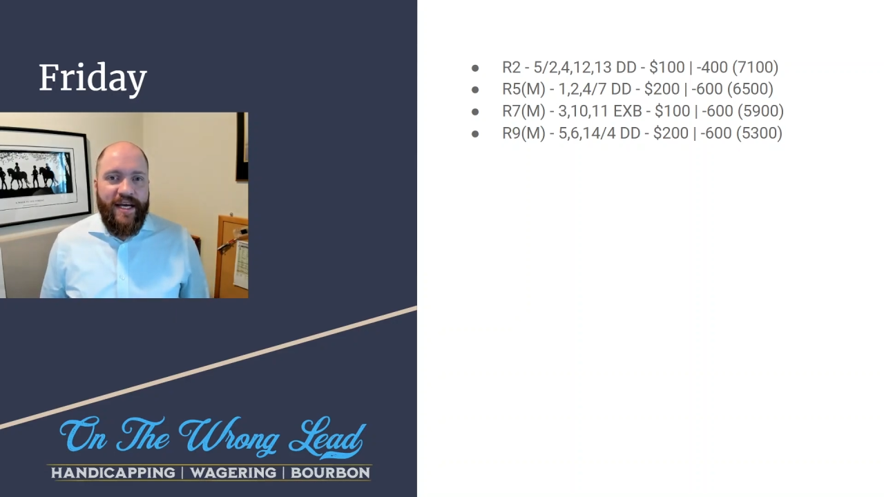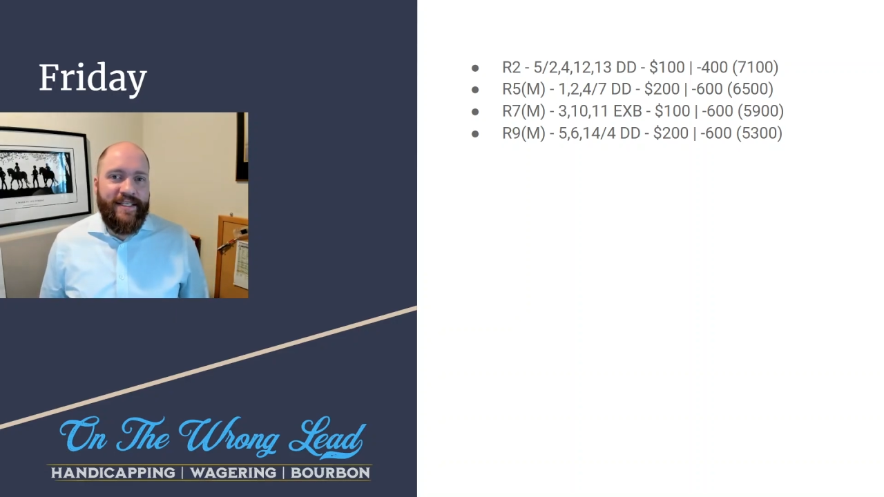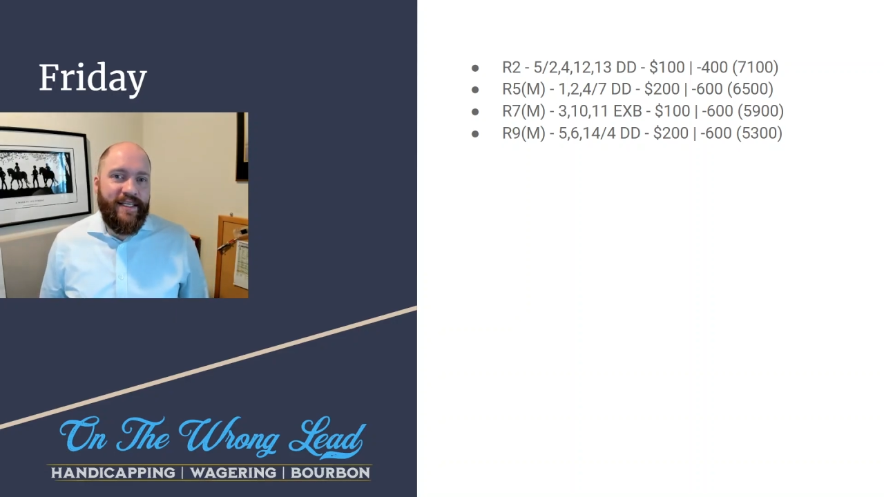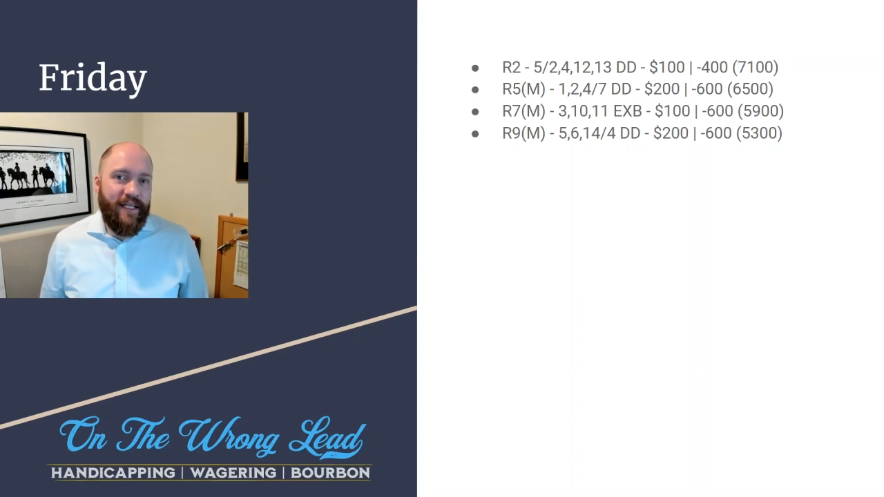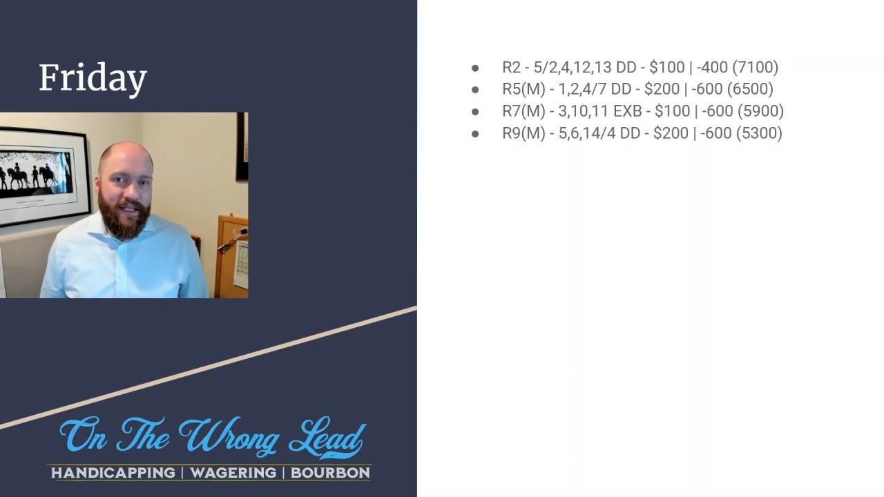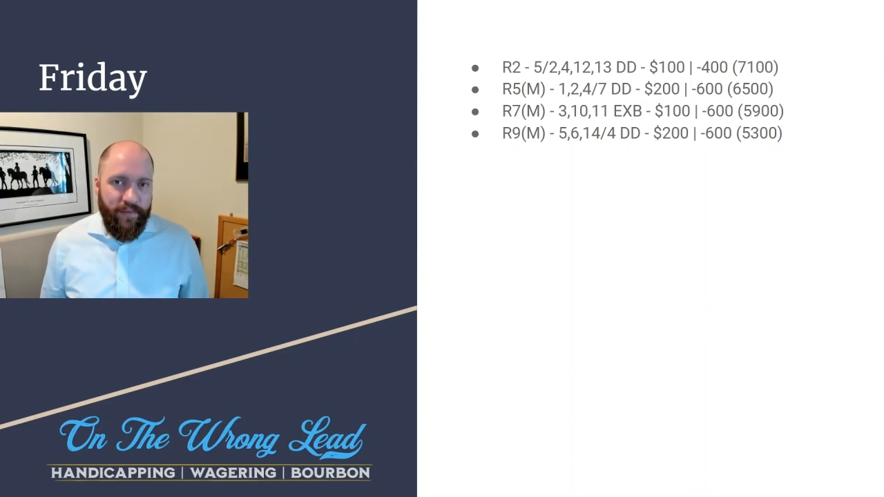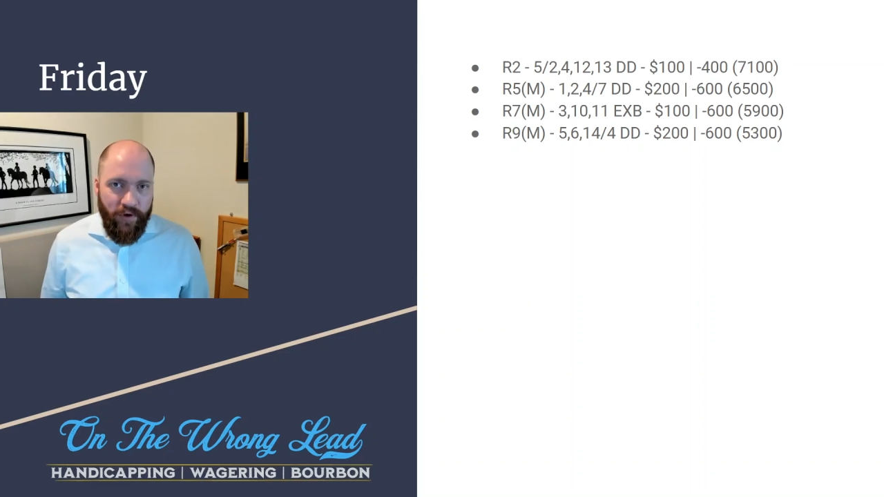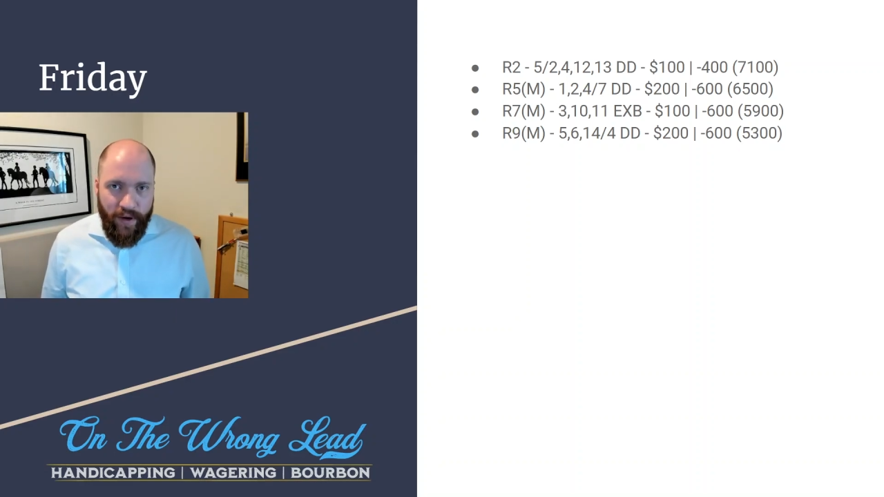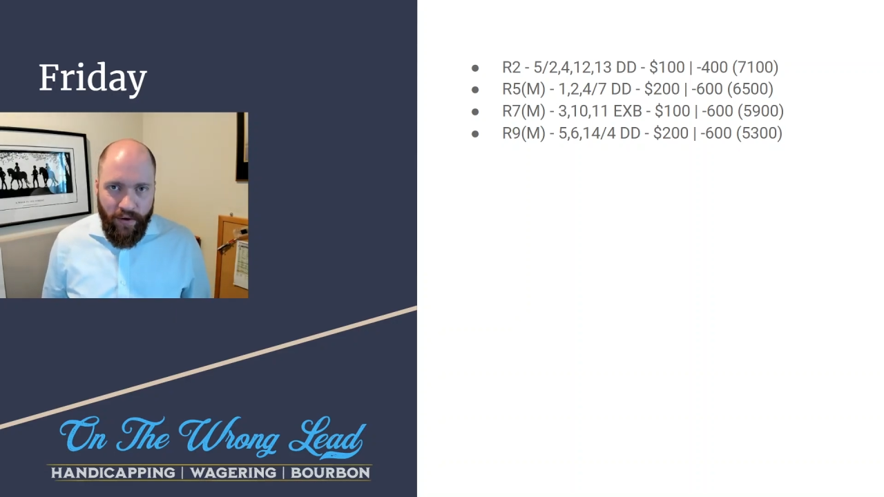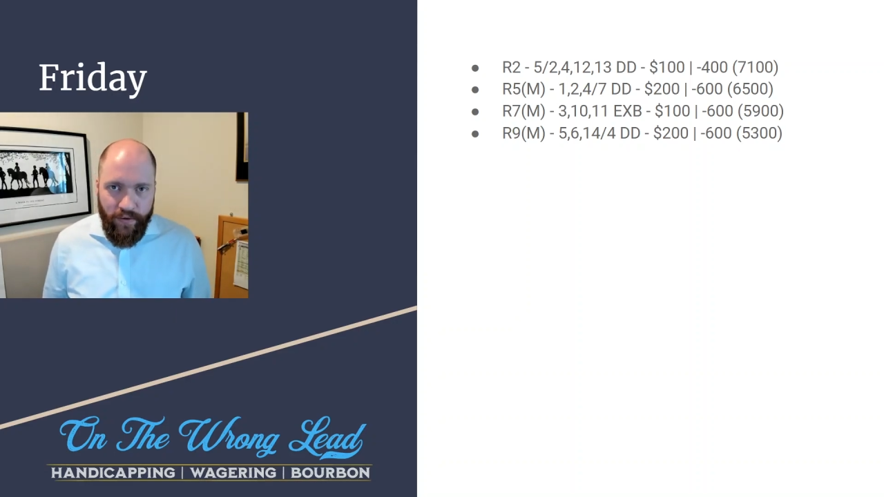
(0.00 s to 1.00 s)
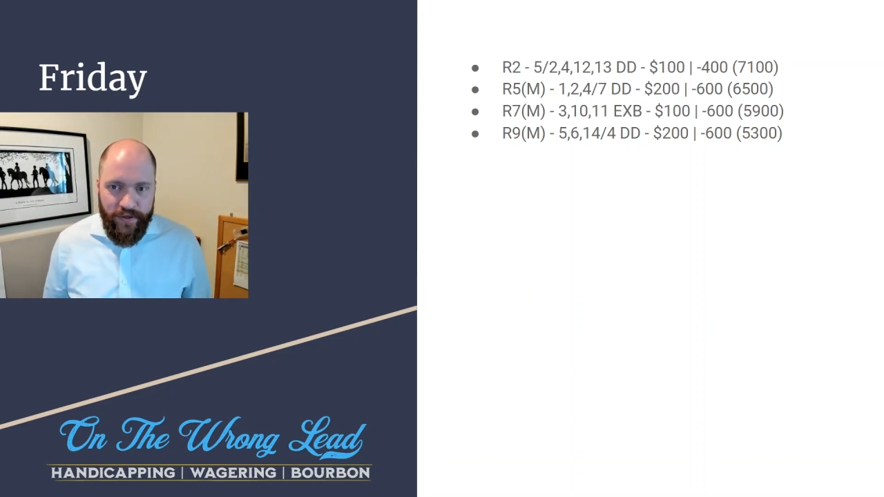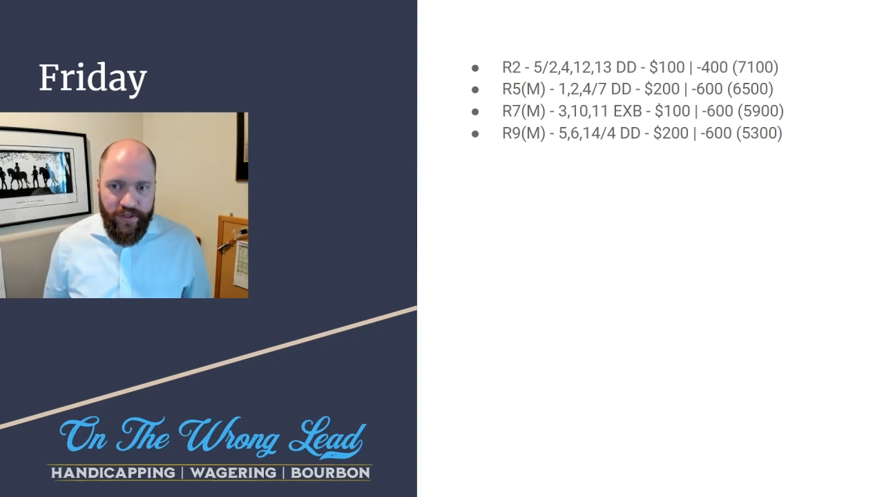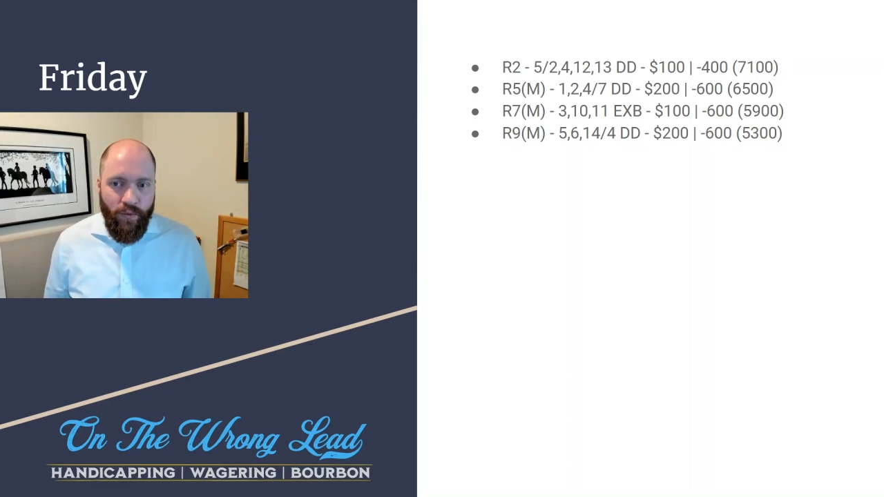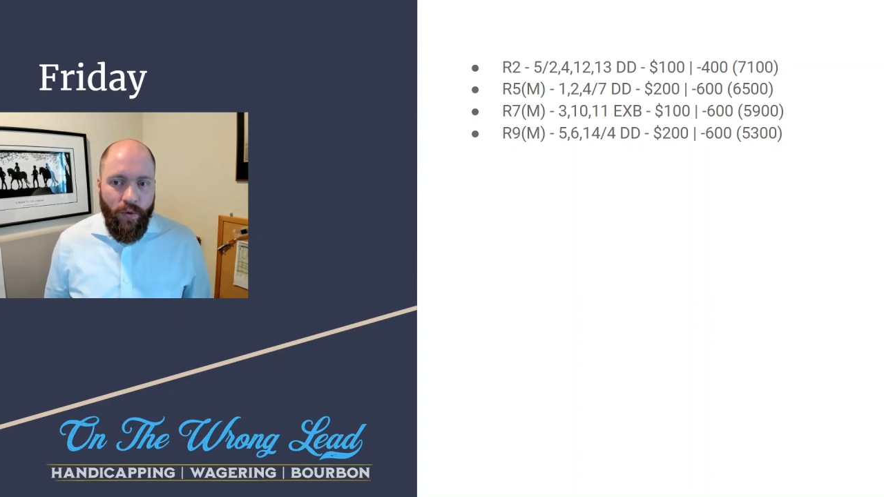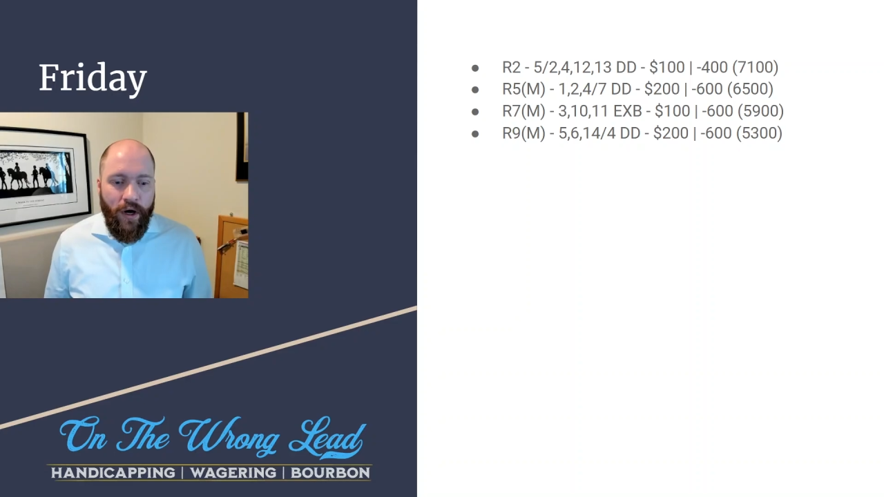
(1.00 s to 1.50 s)
I did like the Mount horse
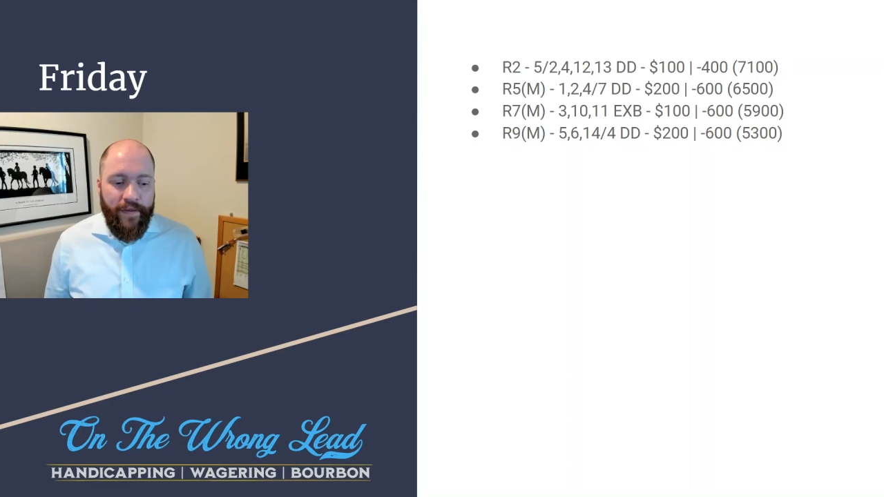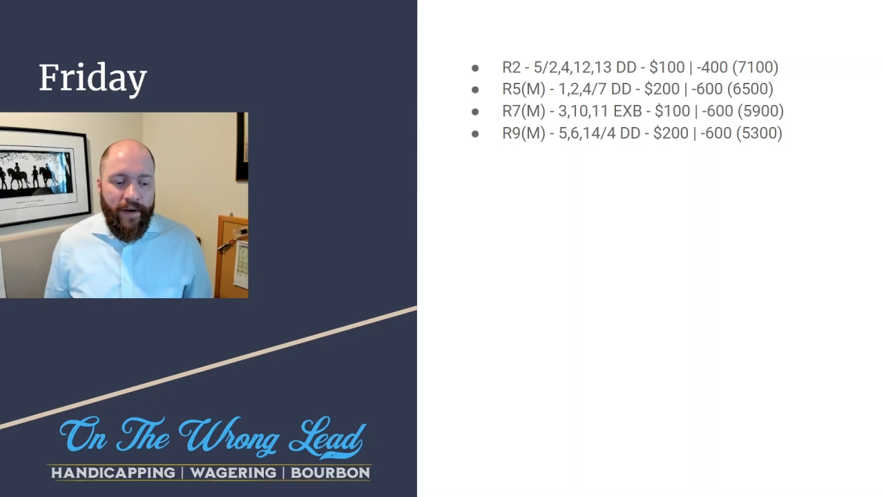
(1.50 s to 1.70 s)
that won.